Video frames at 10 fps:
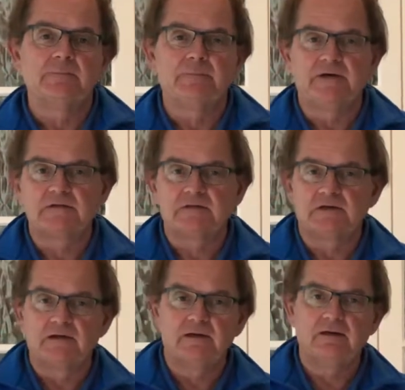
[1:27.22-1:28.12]
but
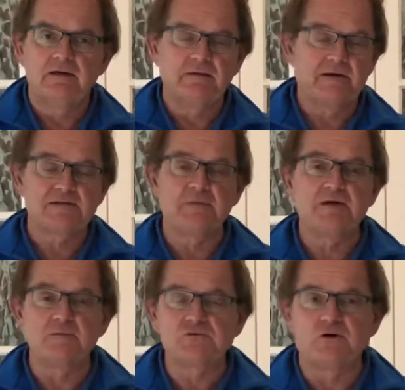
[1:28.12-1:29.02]
that's me,
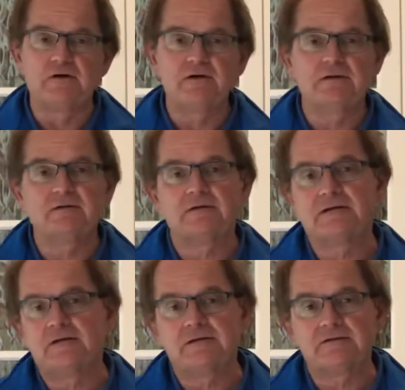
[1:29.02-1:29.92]
I'm sorry.
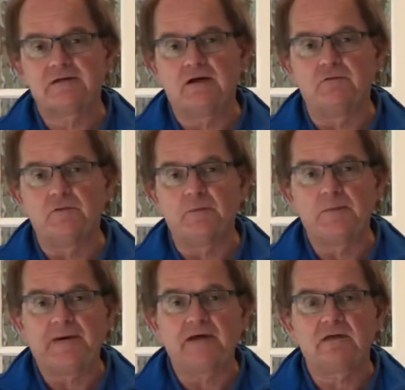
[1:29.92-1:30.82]
And I hope you'll be
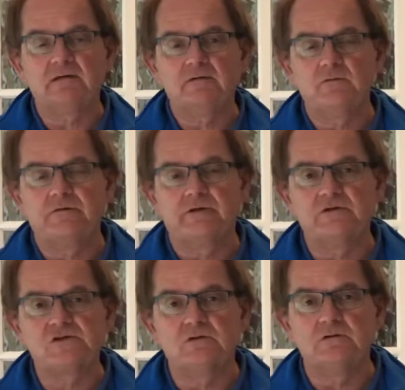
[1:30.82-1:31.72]
back very
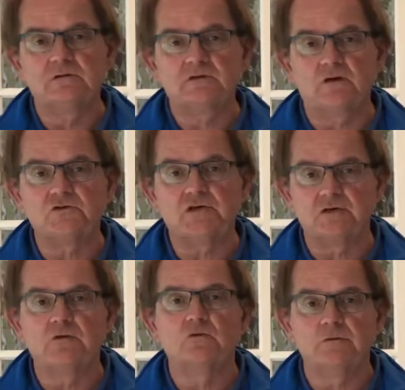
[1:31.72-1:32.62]
soon and coaching in
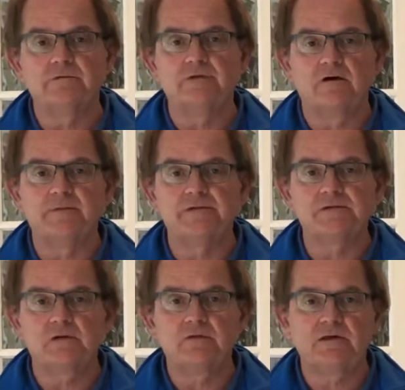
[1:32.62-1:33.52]
our normal environment.
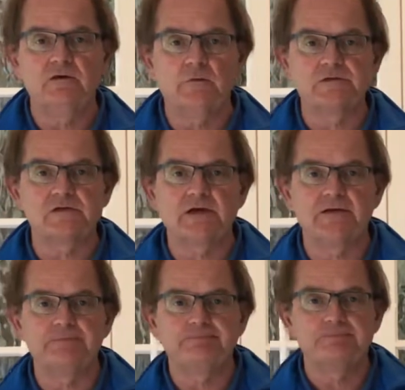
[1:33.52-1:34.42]
So thank you once
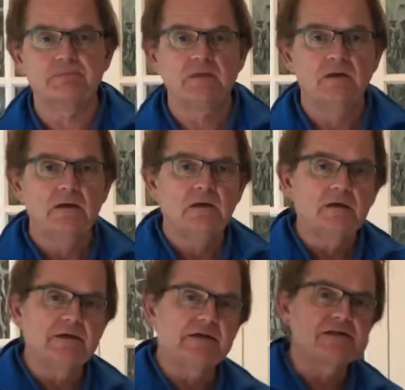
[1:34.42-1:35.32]
again.
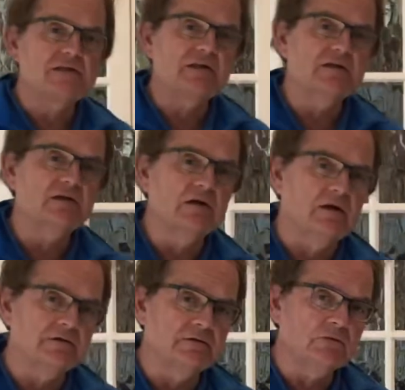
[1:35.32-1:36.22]
Yesterday in the
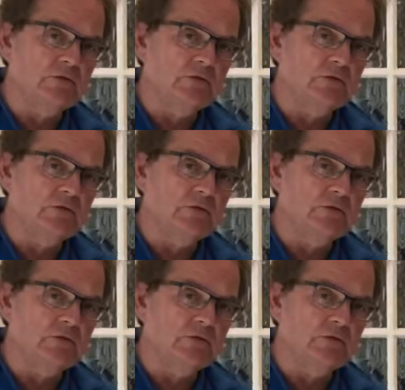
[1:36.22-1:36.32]
garden,